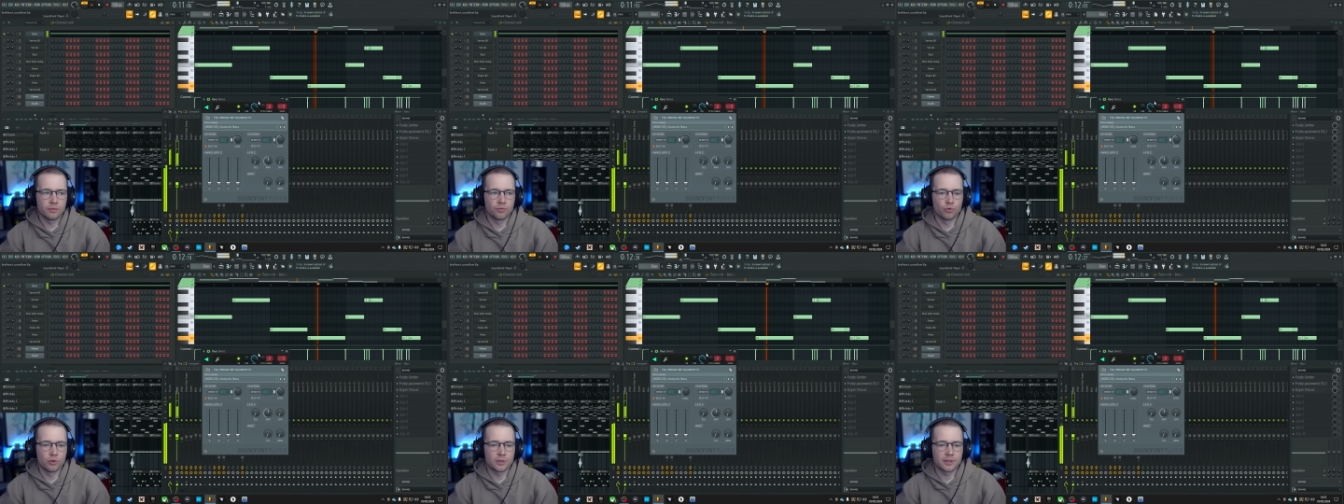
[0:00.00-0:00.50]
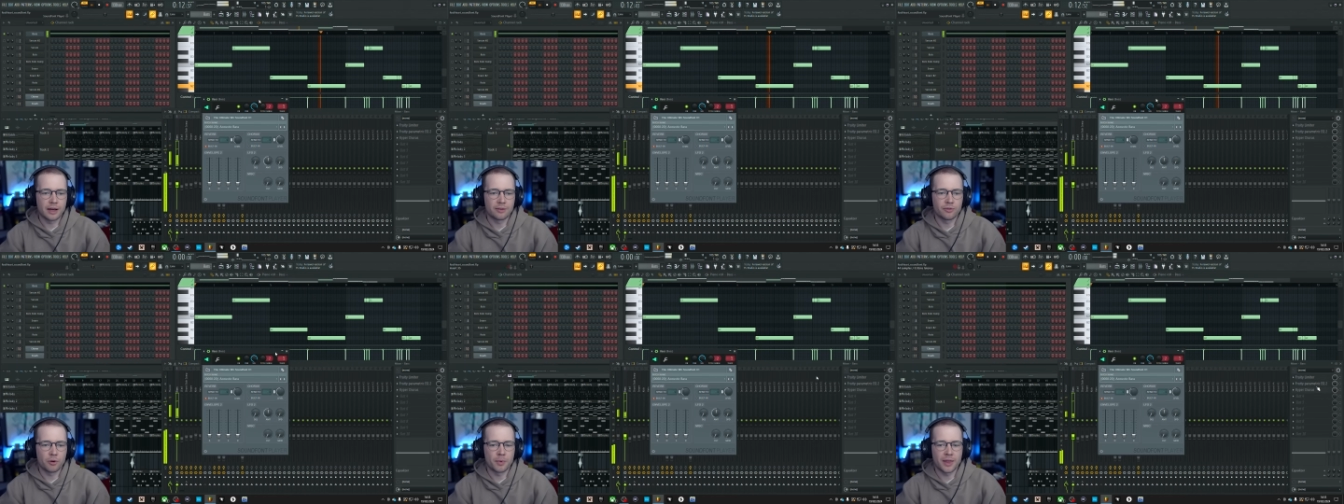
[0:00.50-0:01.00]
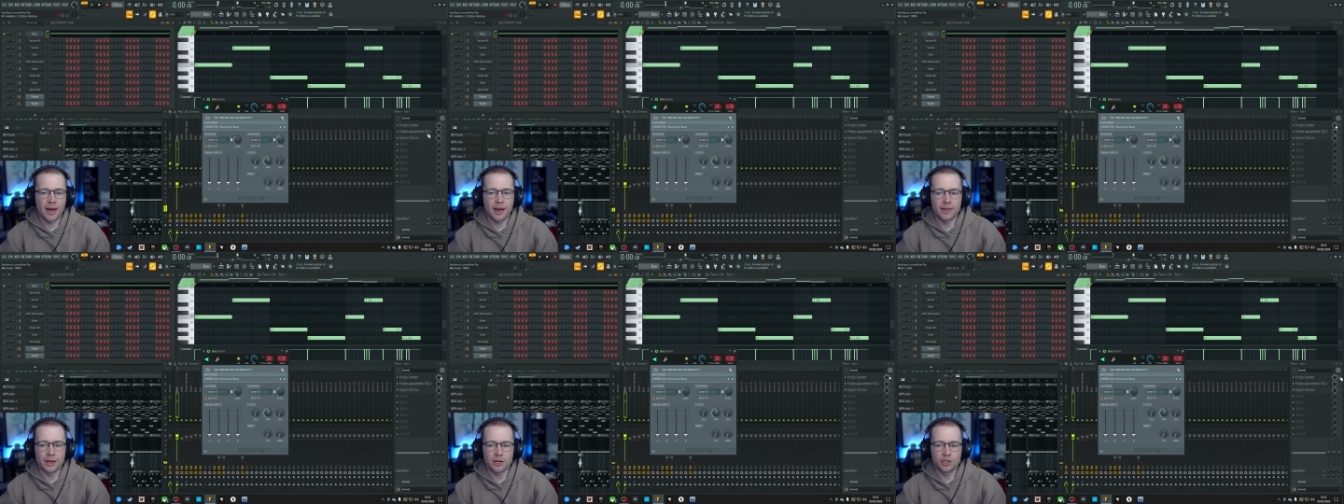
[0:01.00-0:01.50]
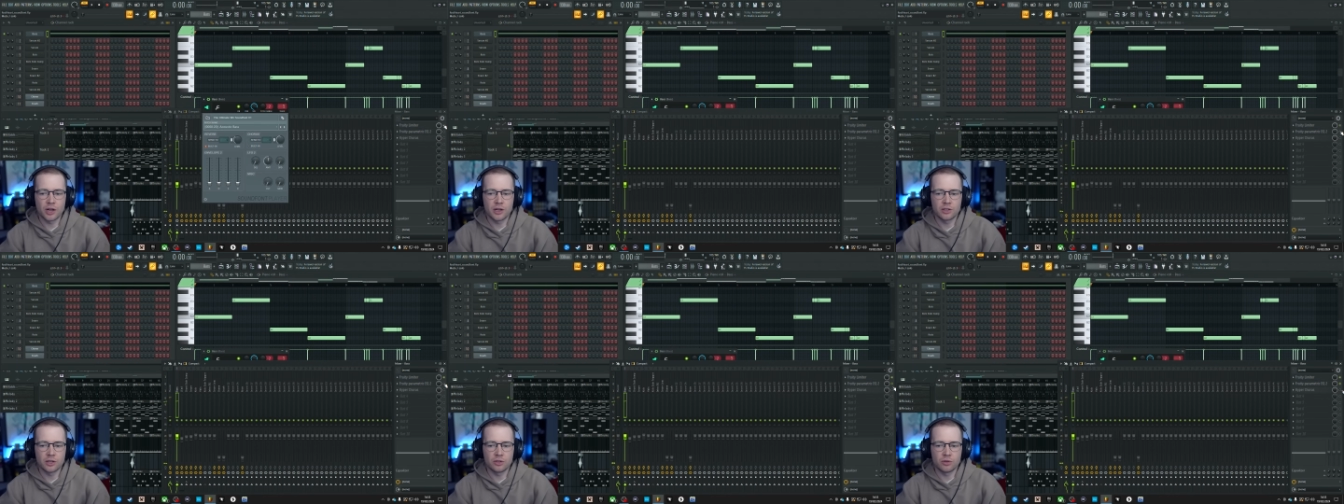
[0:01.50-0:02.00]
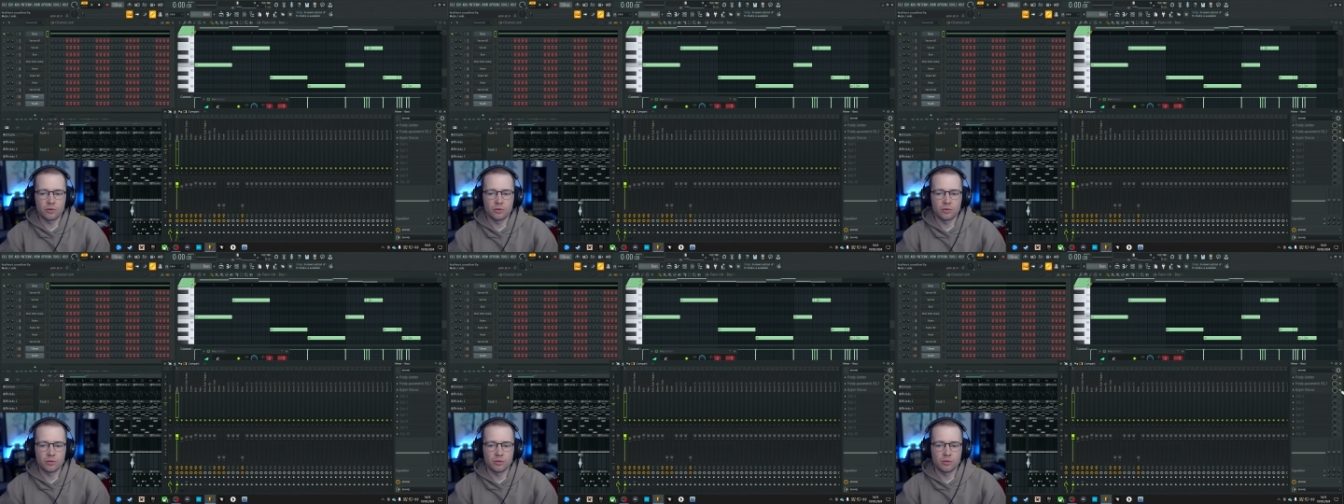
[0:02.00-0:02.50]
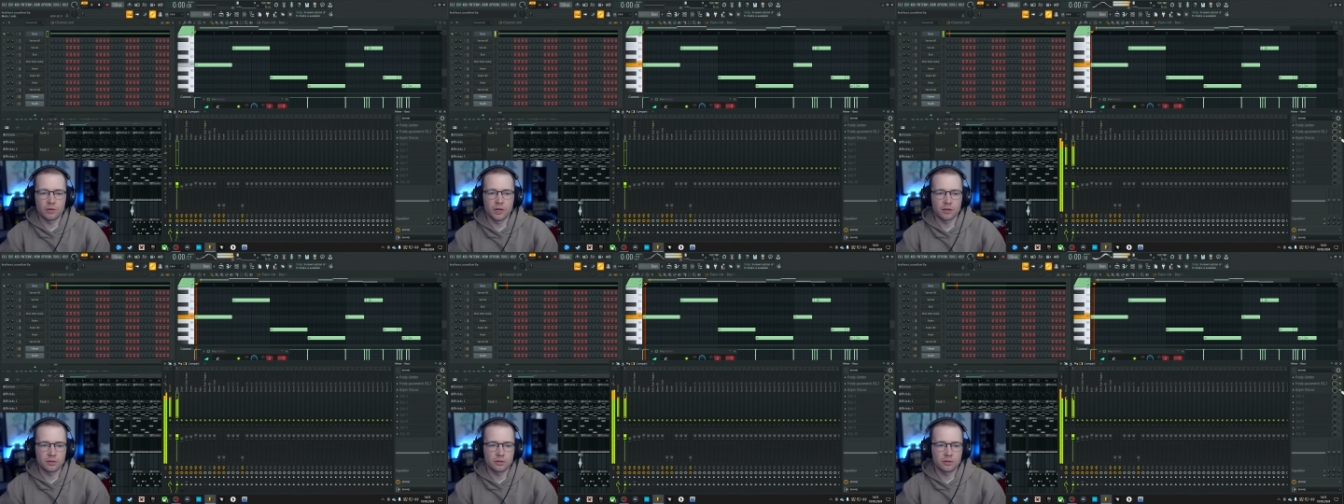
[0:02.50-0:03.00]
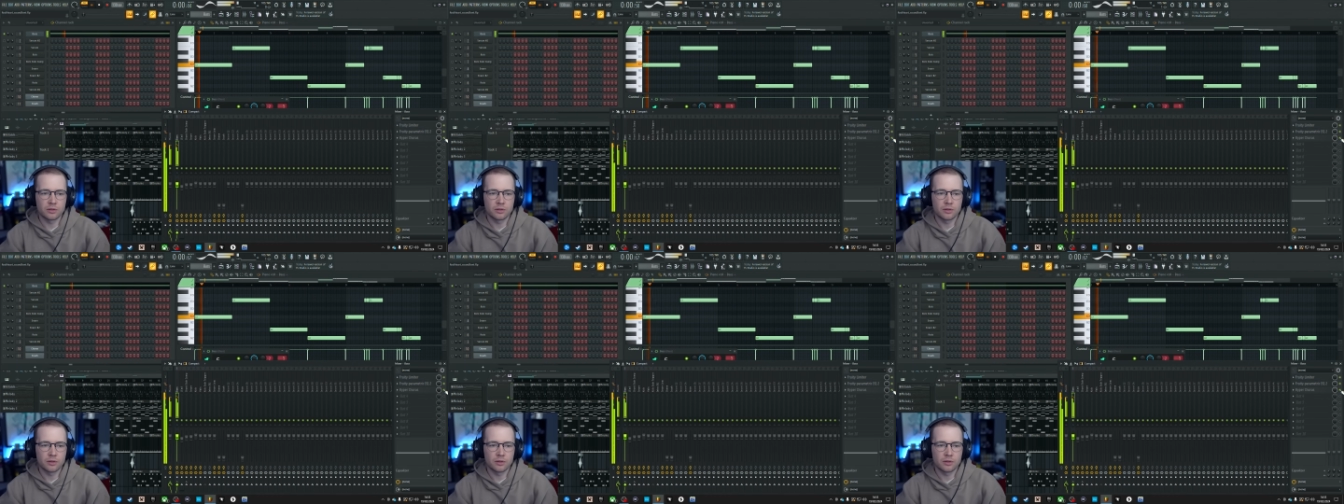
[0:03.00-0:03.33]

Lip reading: raw sound font, but that, and then I changed it to this.